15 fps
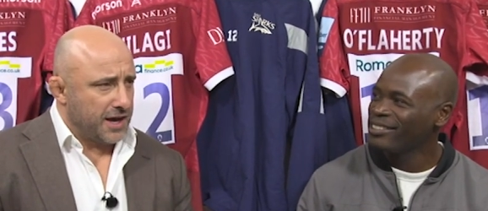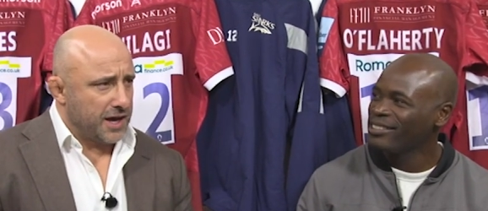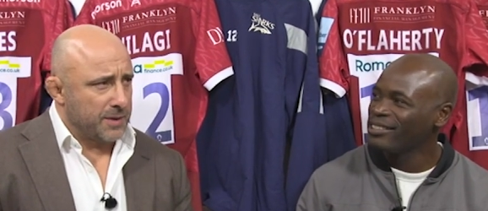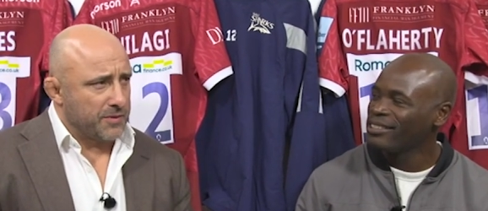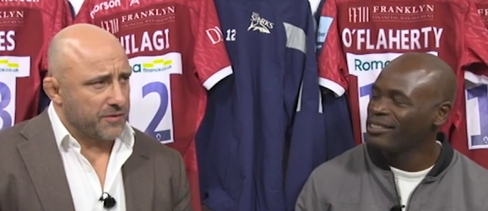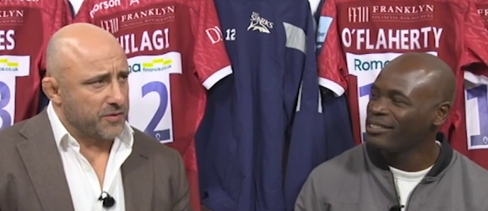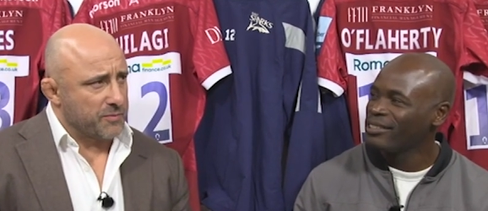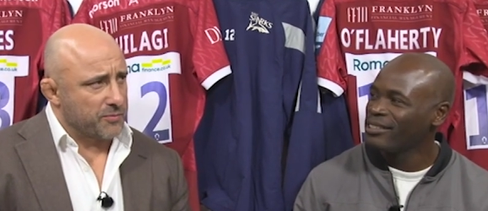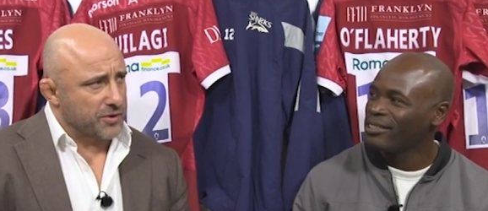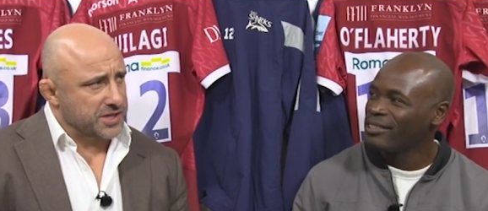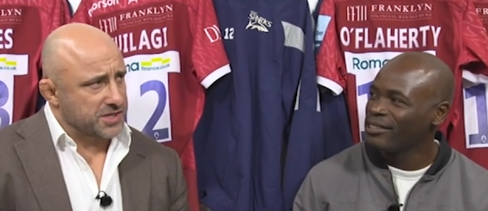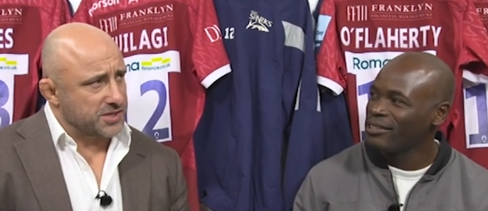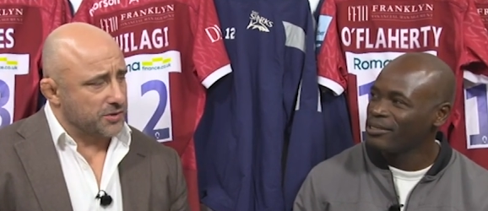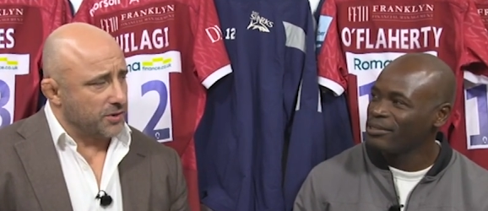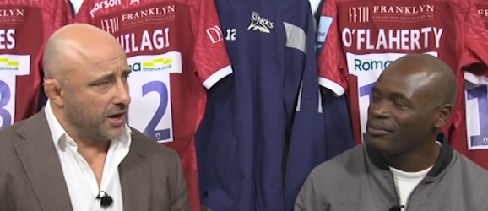Speaker 1: Uh, but for
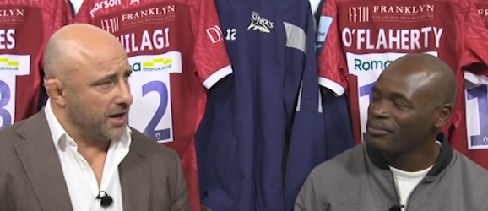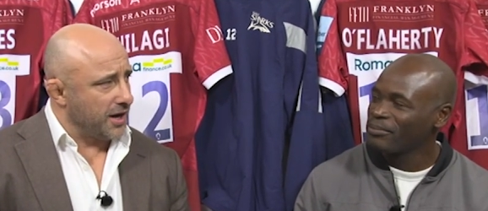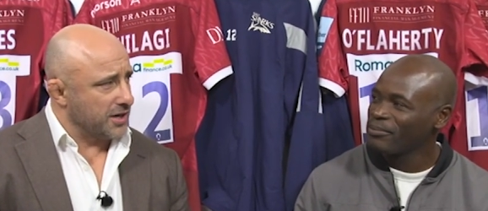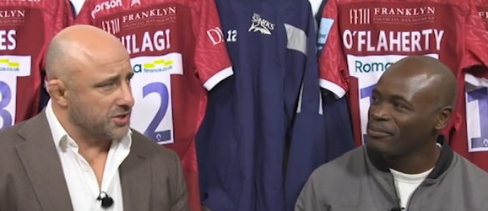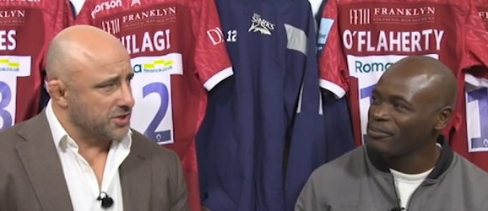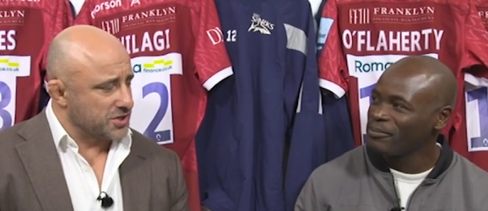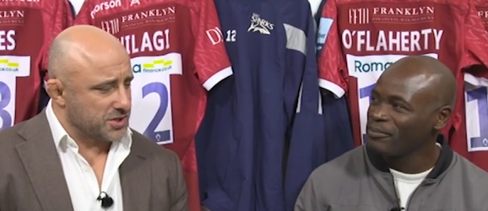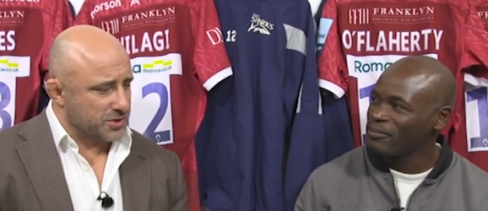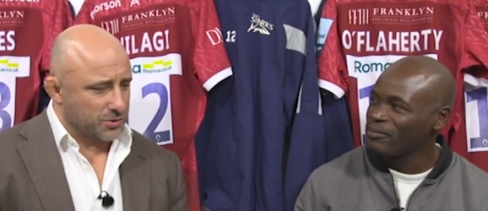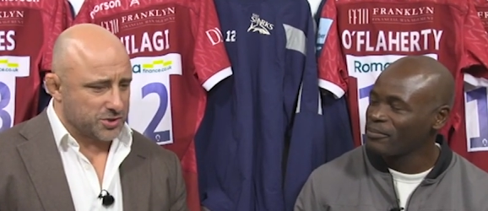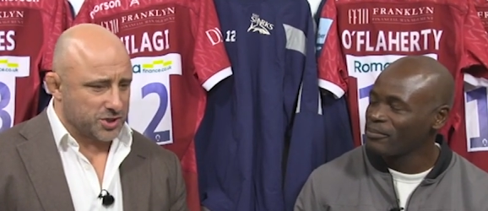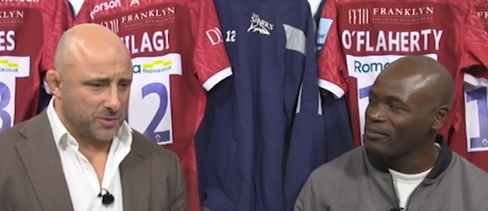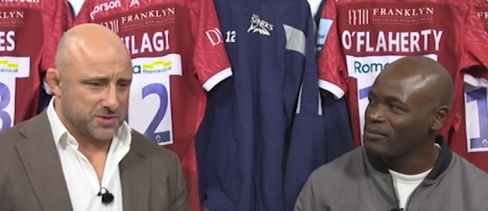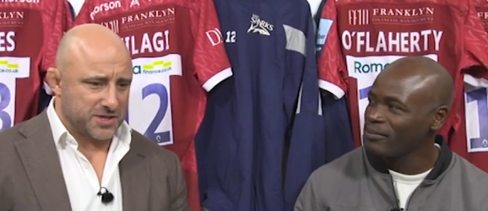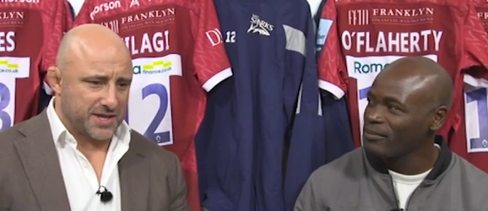Bristol, I, I, just
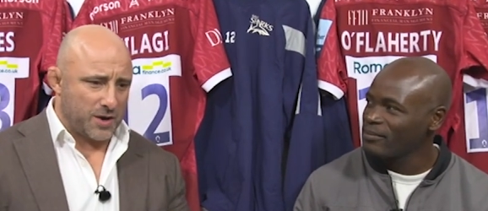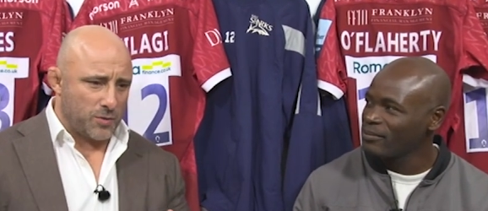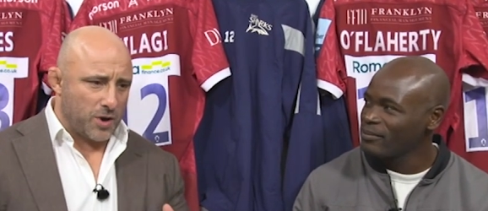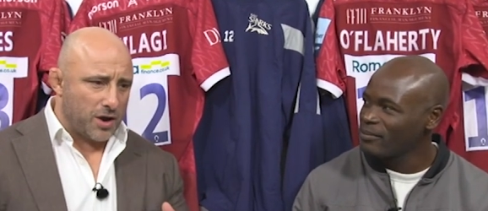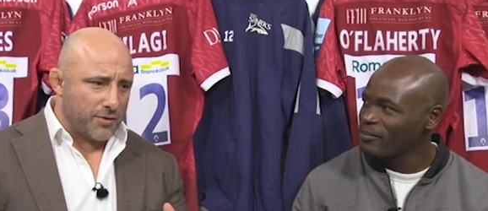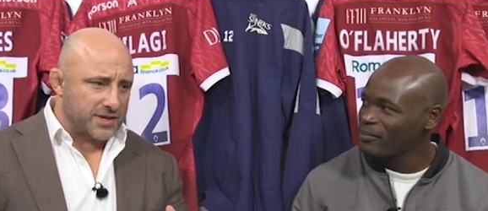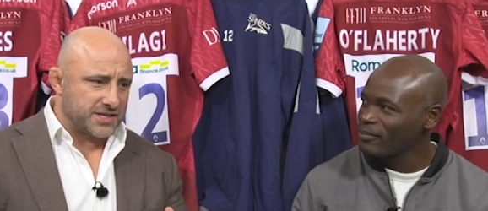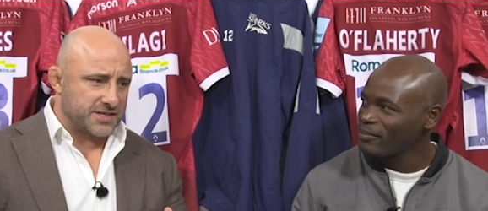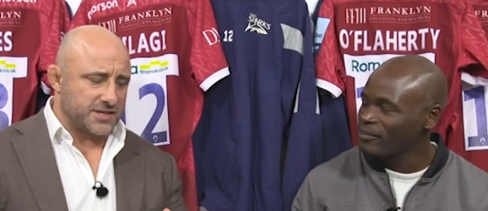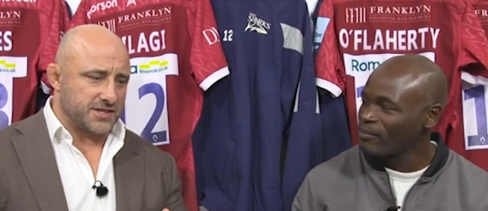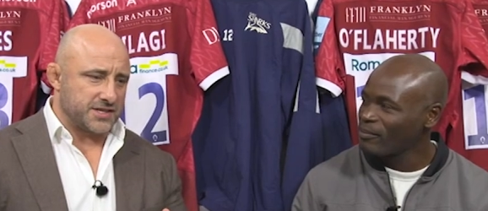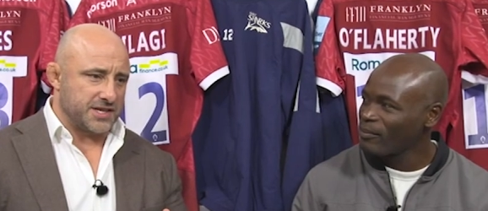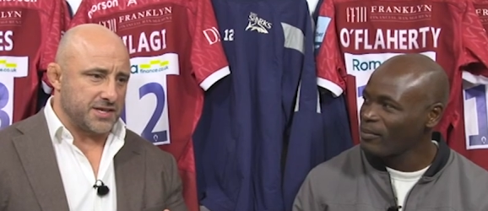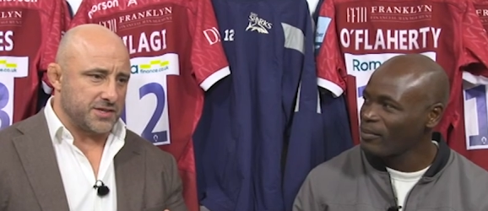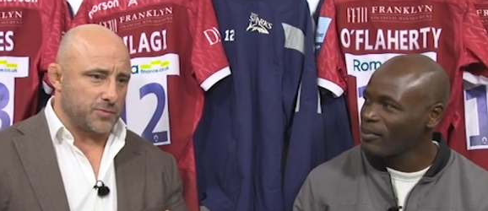thought, Topsy, there were
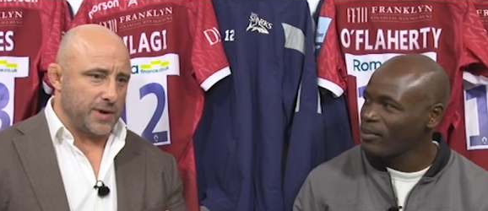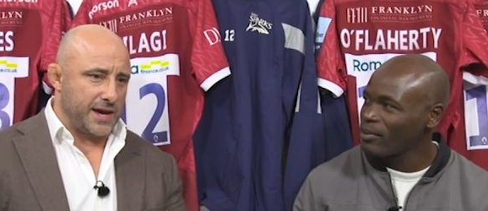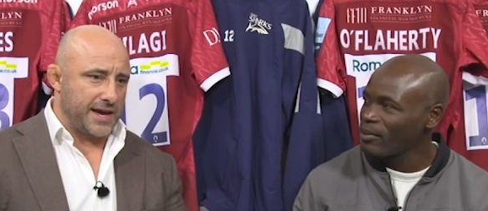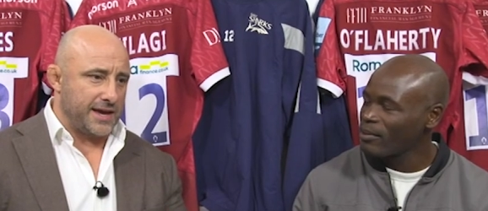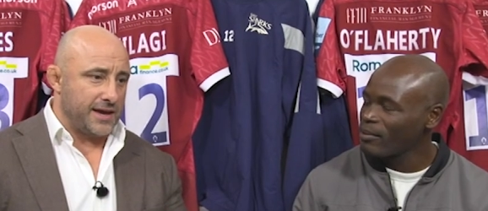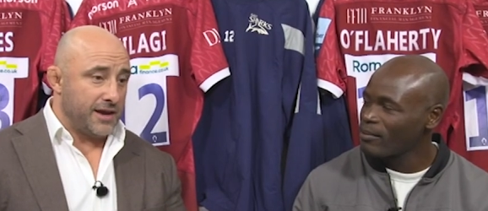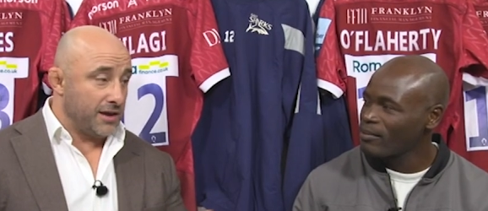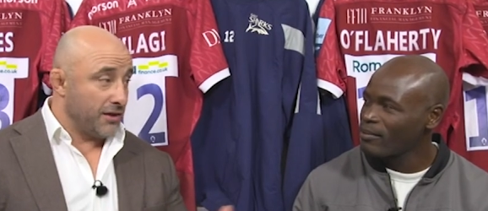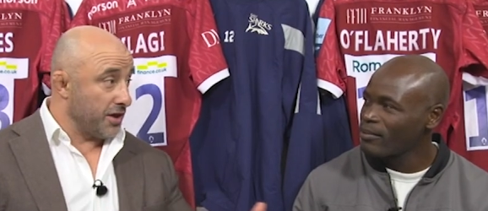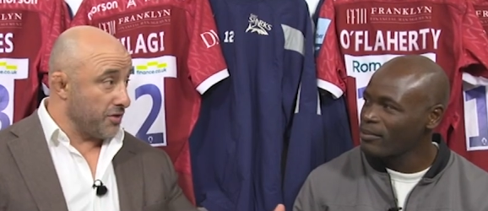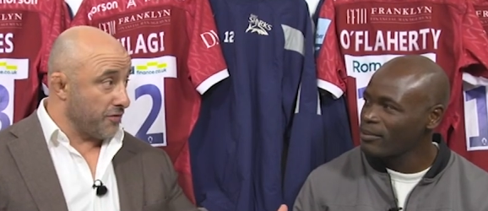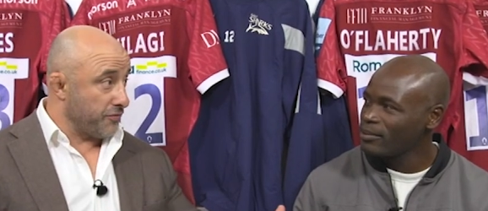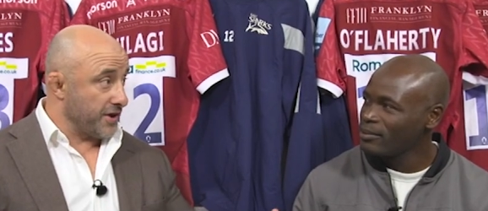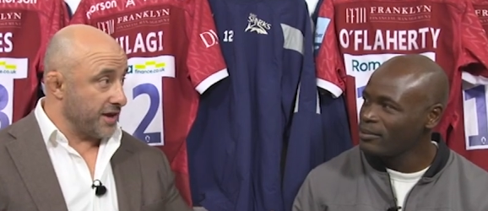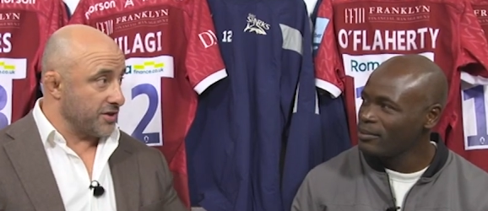instances where, like
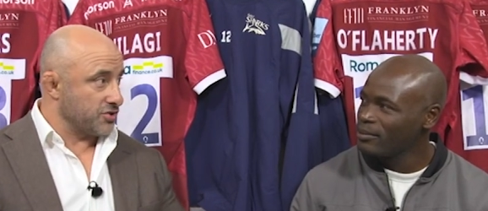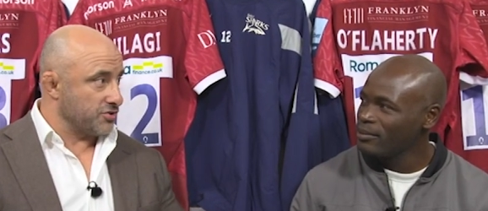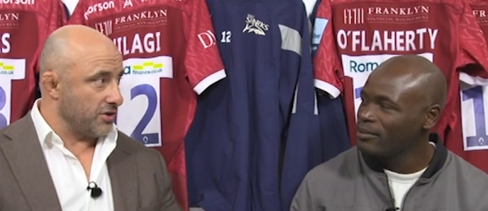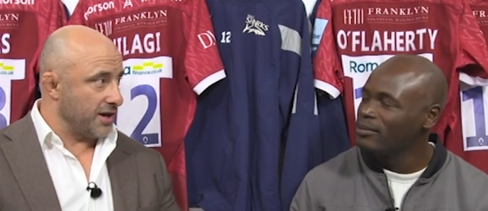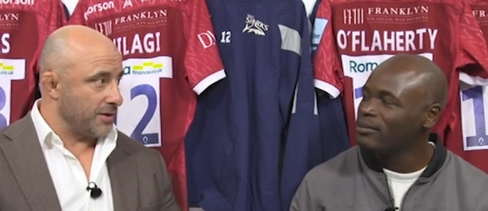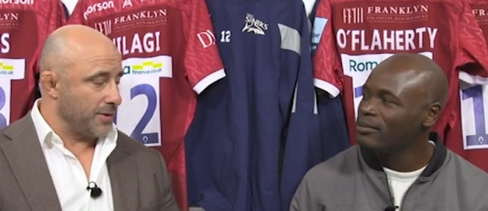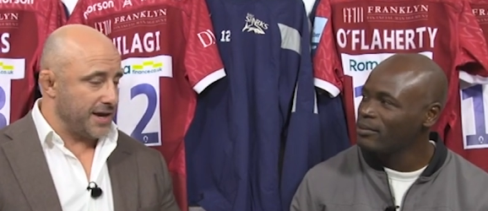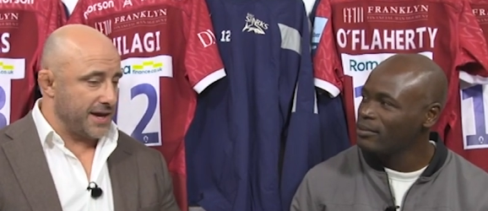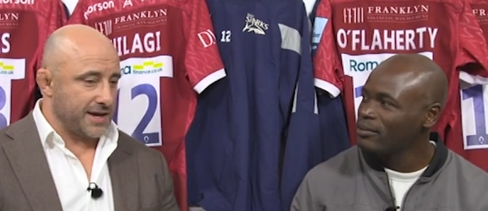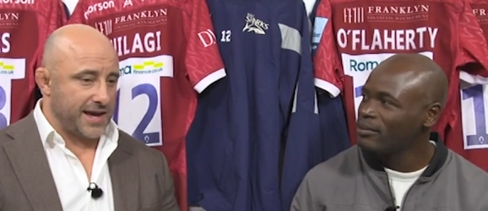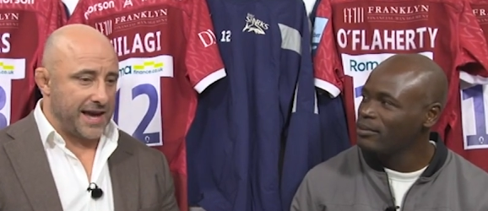the Fricker try, where